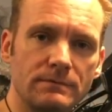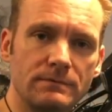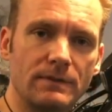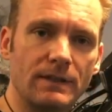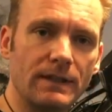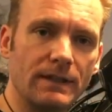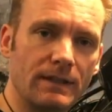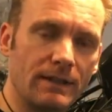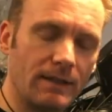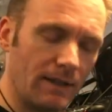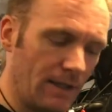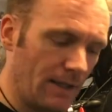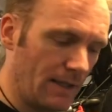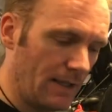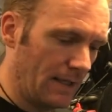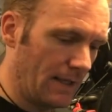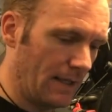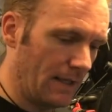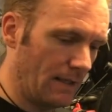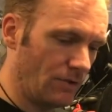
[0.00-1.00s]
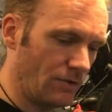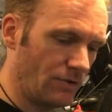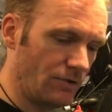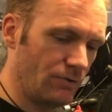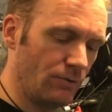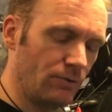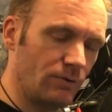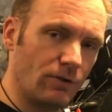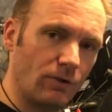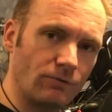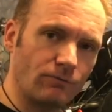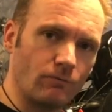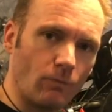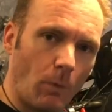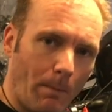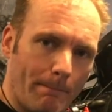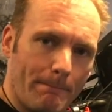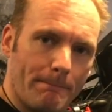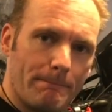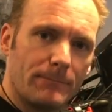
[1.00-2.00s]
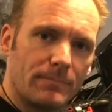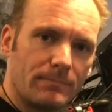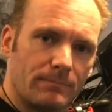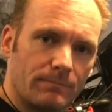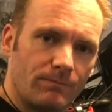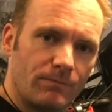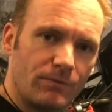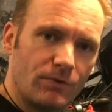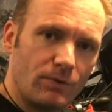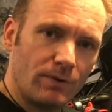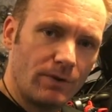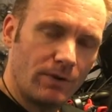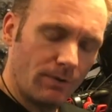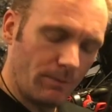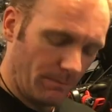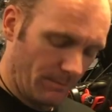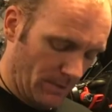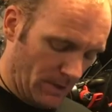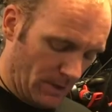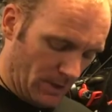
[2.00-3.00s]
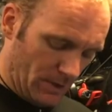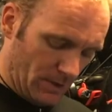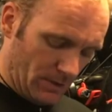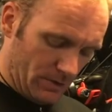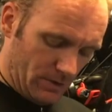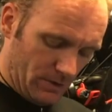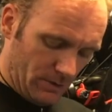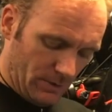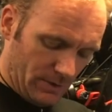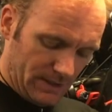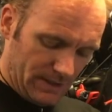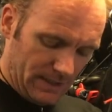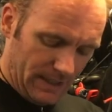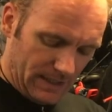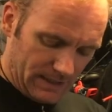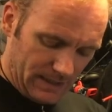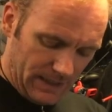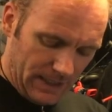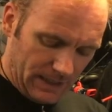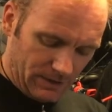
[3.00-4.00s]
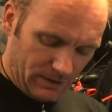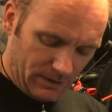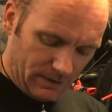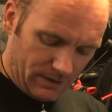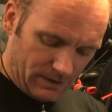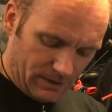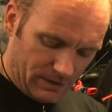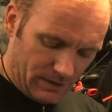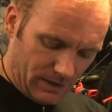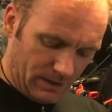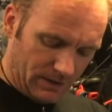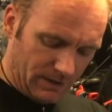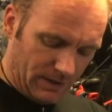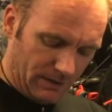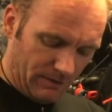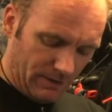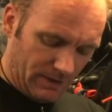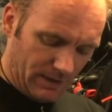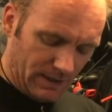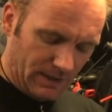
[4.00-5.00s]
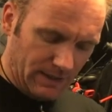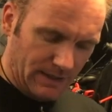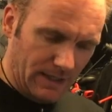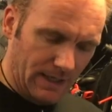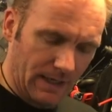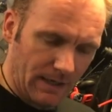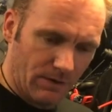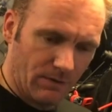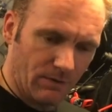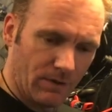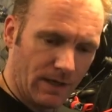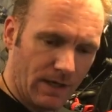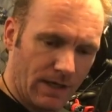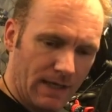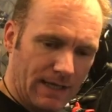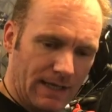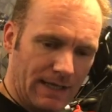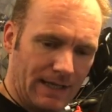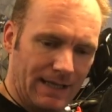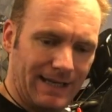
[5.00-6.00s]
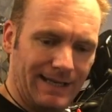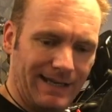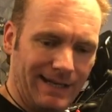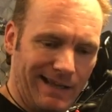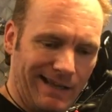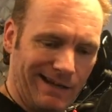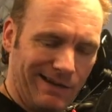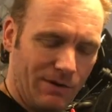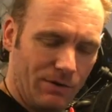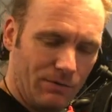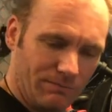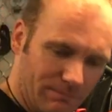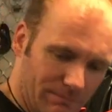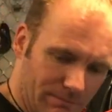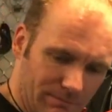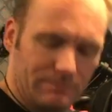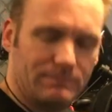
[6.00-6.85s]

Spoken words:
right? And your suit goes to you. So it has actually sucked everything down and now